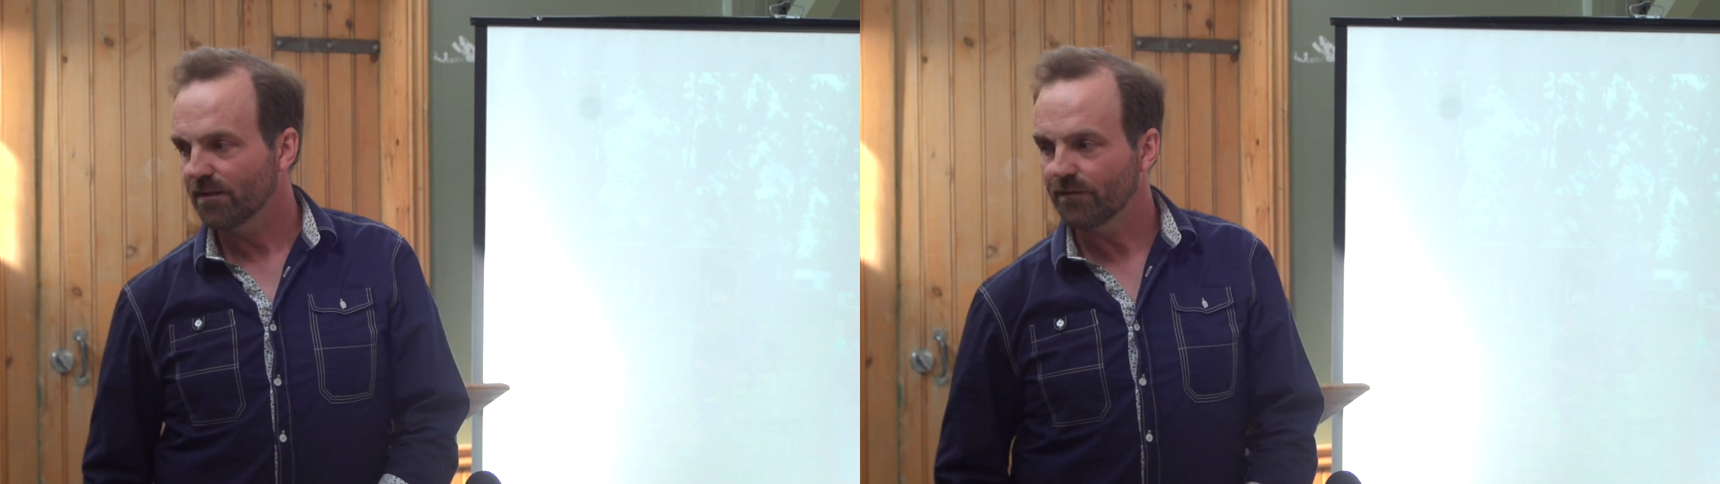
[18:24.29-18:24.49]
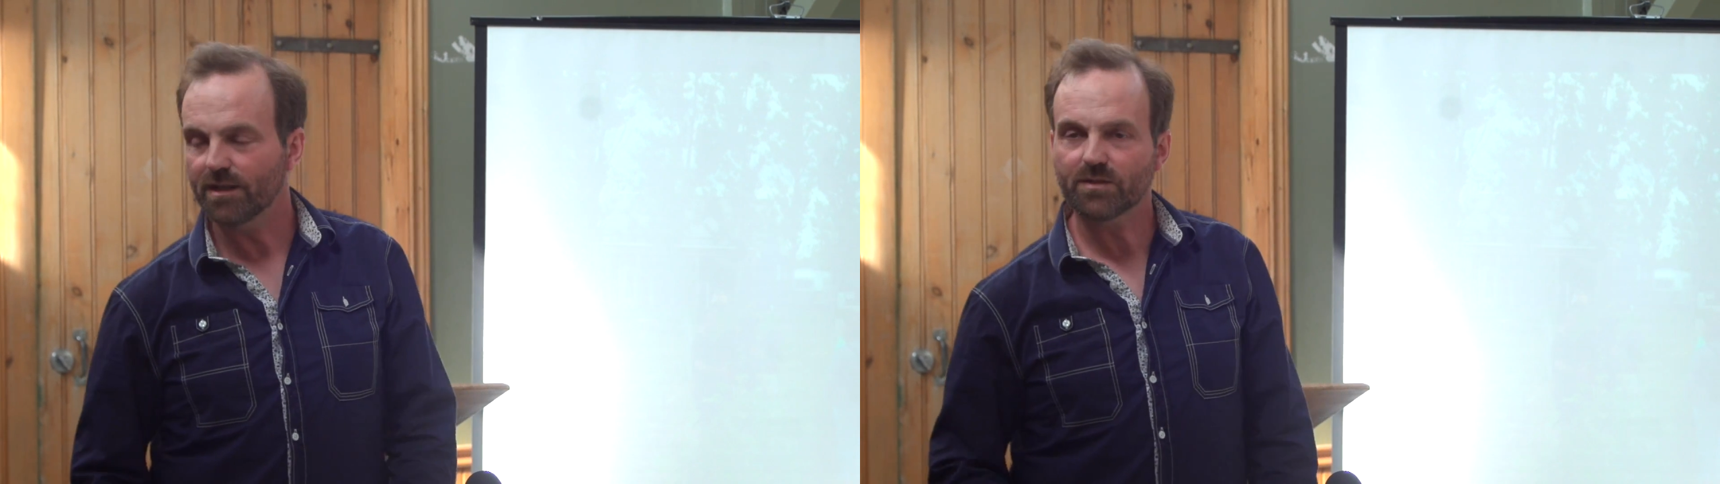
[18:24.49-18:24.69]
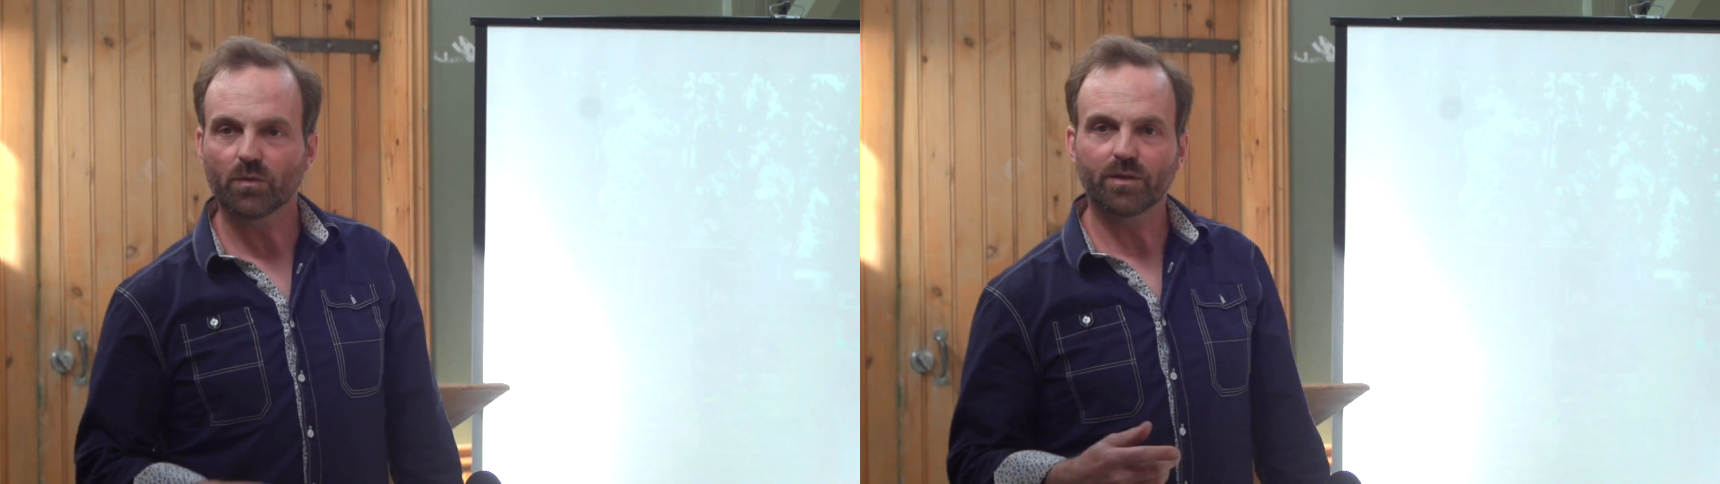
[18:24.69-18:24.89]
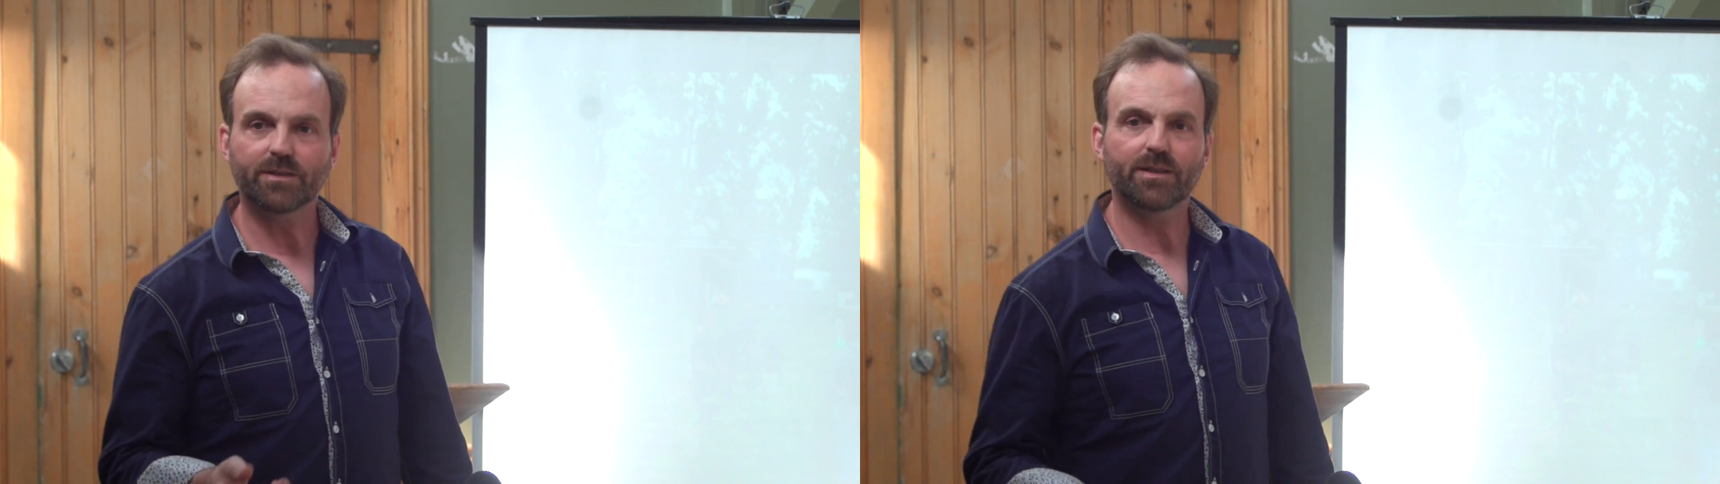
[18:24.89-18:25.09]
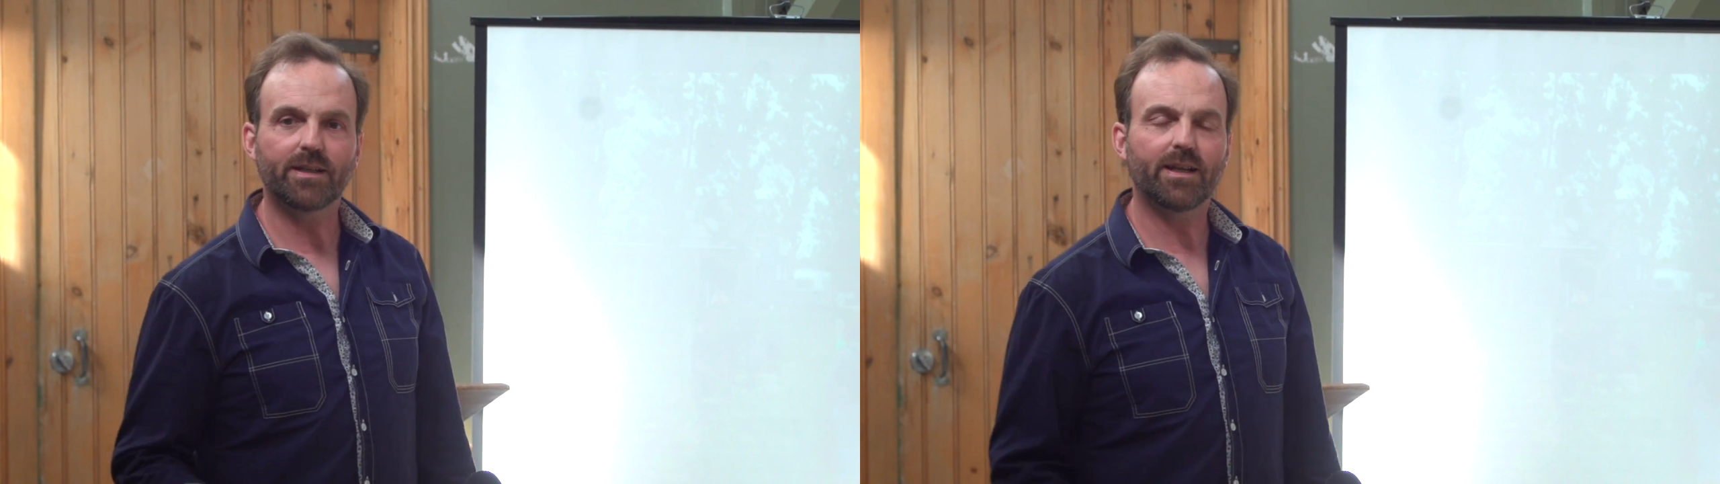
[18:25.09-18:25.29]
fast
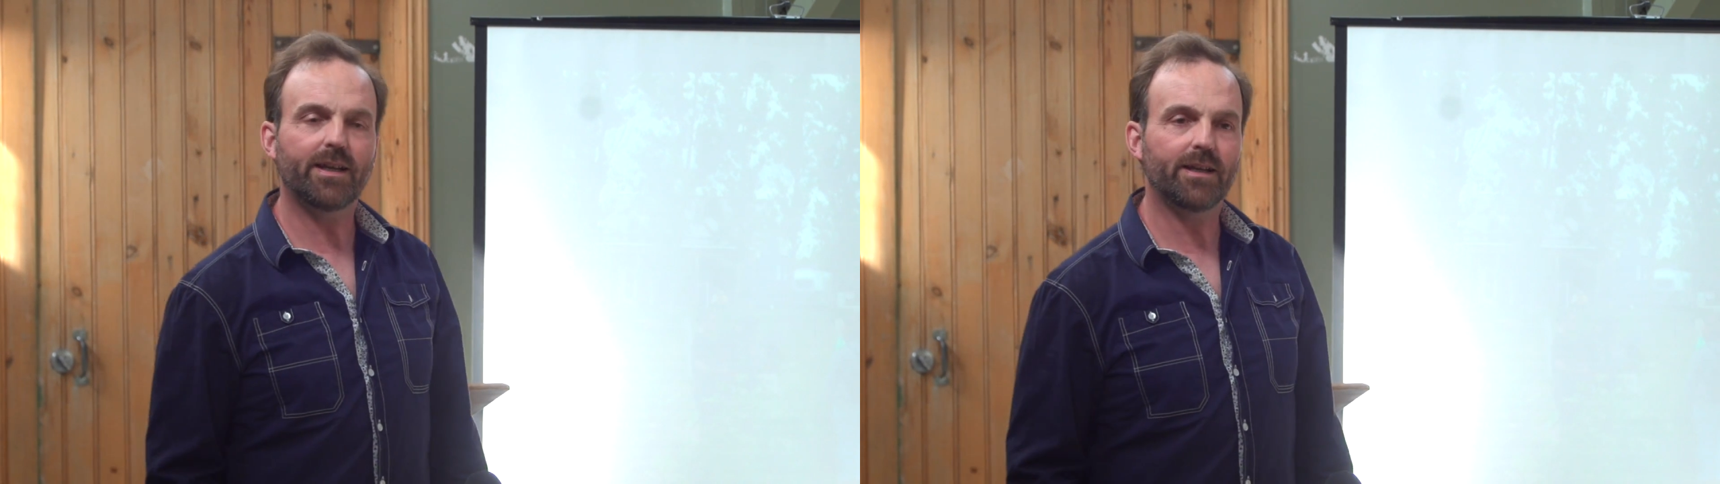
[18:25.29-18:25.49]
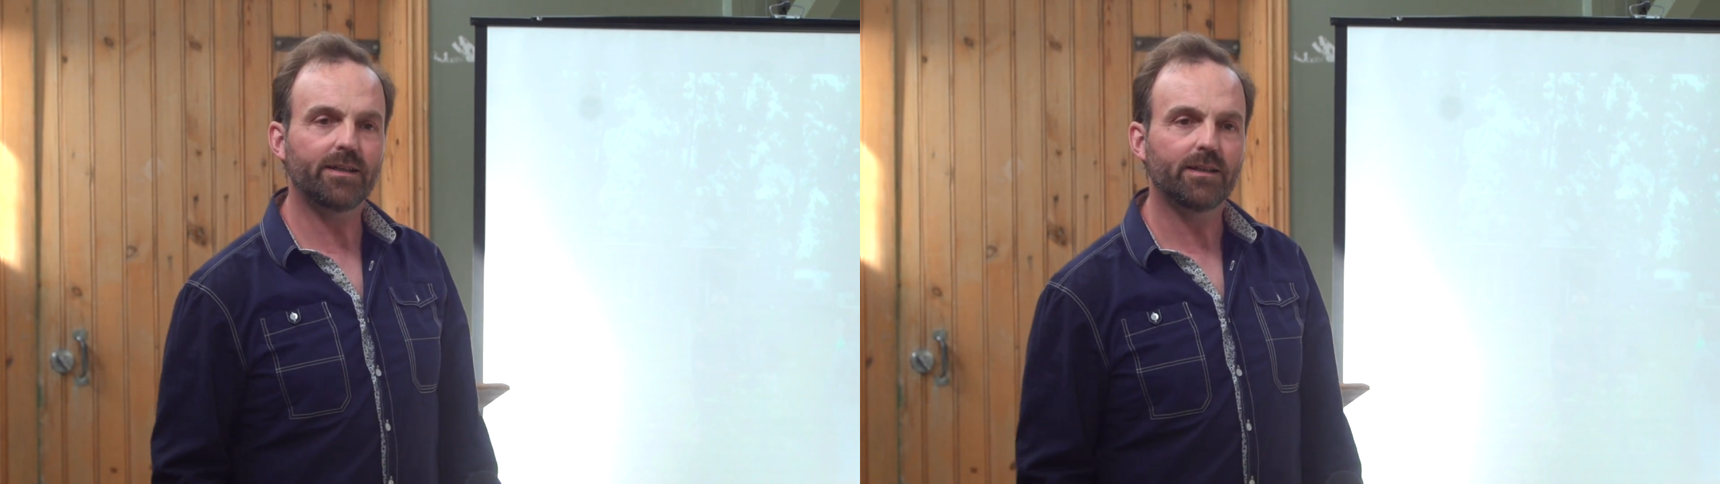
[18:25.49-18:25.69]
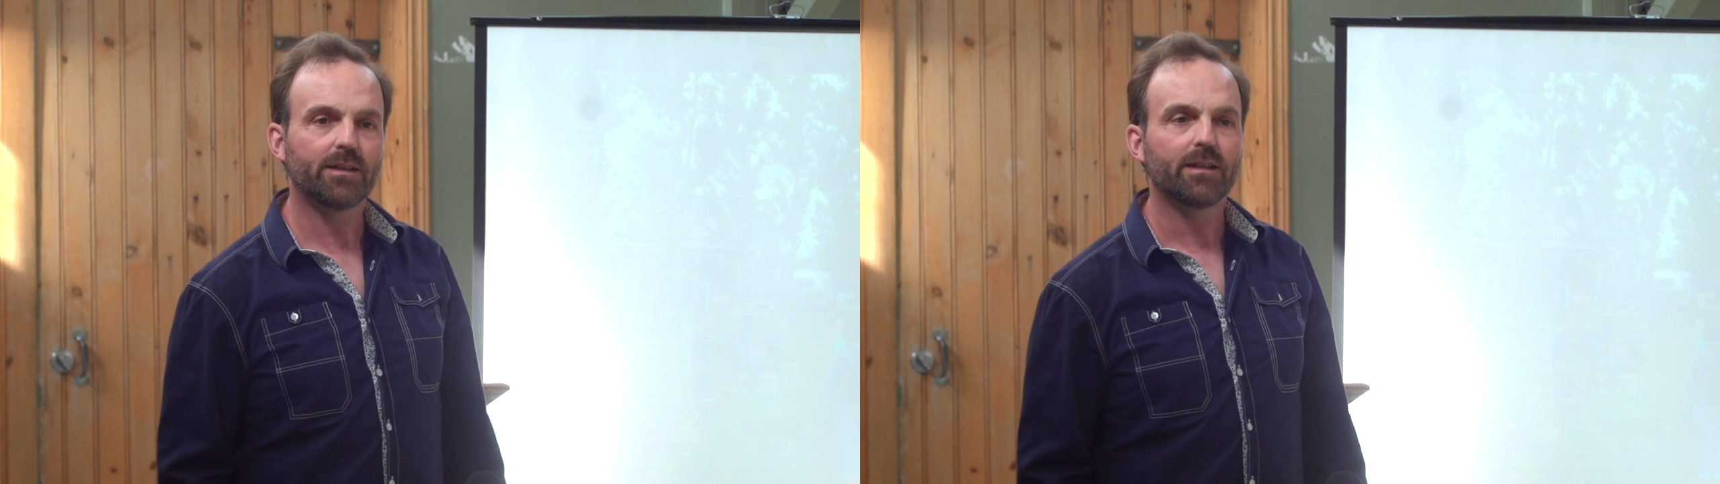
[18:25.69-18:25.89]
forward to today,